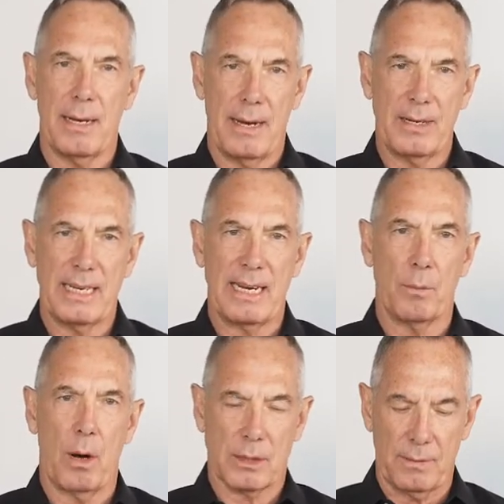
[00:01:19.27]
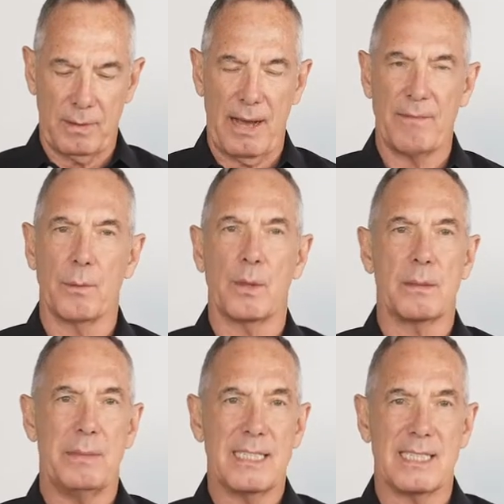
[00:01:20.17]
everyday walks of life
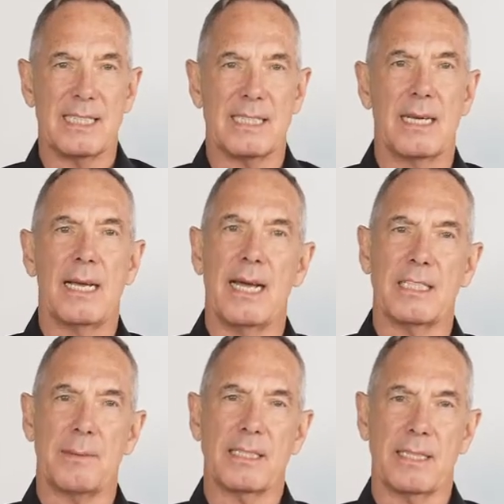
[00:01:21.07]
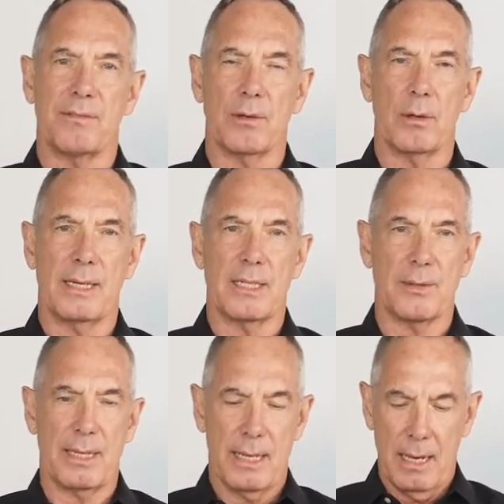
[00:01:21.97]
with business, especially in the floral
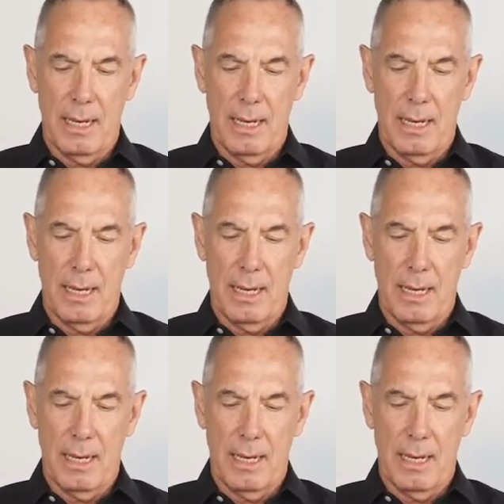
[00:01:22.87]
industry,